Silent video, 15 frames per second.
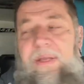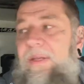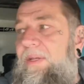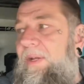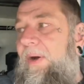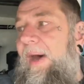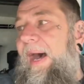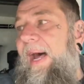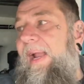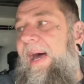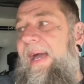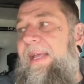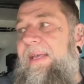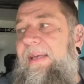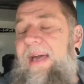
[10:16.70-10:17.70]
You know, I
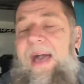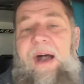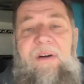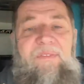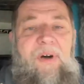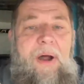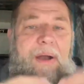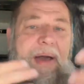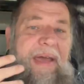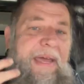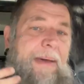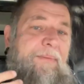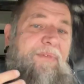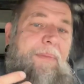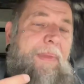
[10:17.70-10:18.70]
like how far I
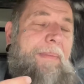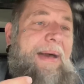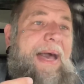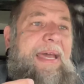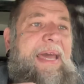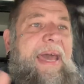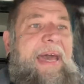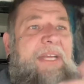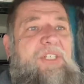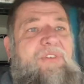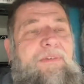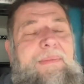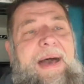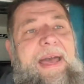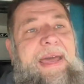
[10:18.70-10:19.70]
am from the back hatch
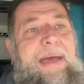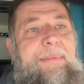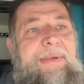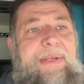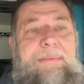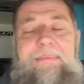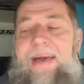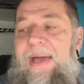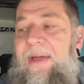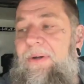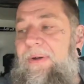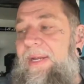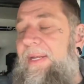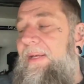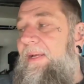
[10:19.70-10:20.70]
for my amps and
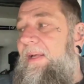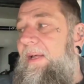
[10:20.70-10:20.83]
battery.